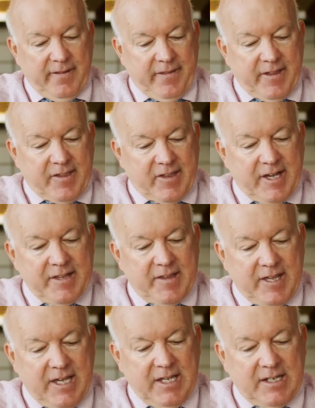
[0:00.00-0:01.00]
The sun's
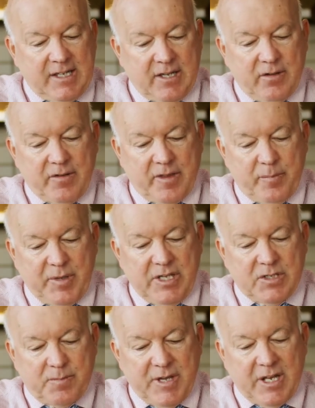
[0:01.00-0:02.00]
heat kills the
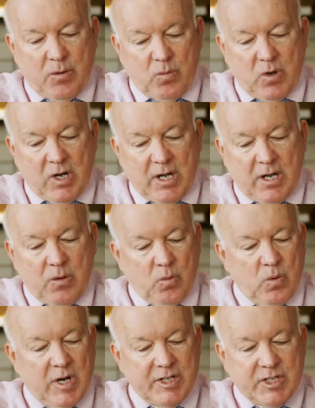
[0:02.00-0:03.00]
beach man-o-war.
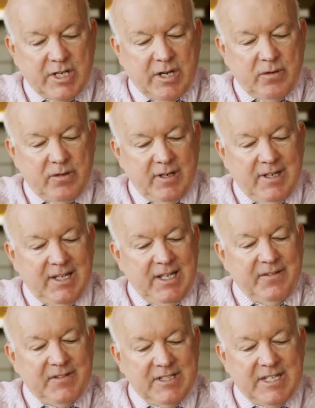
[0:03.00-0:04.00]
Watch out,
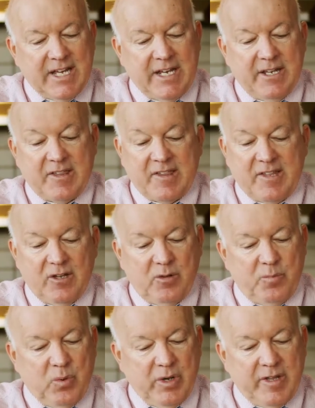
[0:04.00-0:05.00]
even dead, it's still
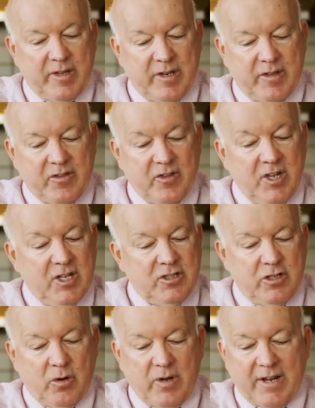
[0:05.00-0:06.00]
poisonous.
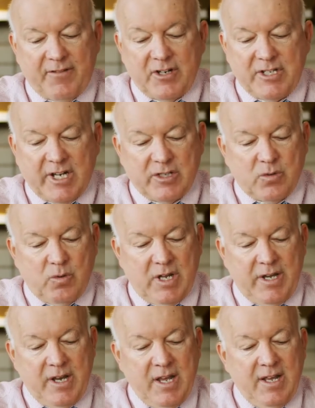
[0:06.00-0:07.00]
Don't ever touch
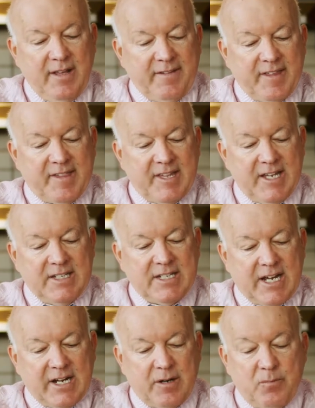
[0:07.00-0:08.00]
one. The sand
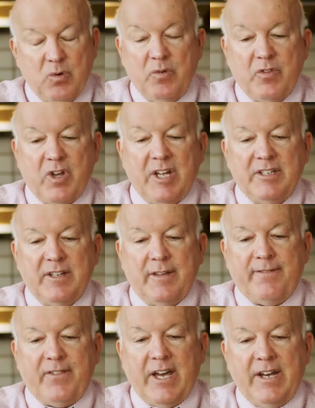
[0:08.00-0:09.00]
tiger moves on to the
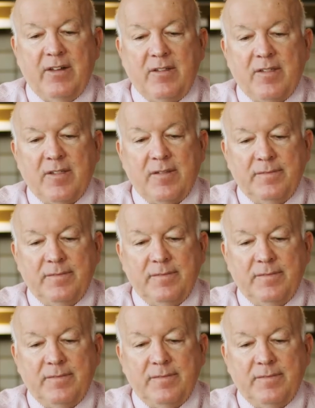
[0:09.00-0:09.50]
finals.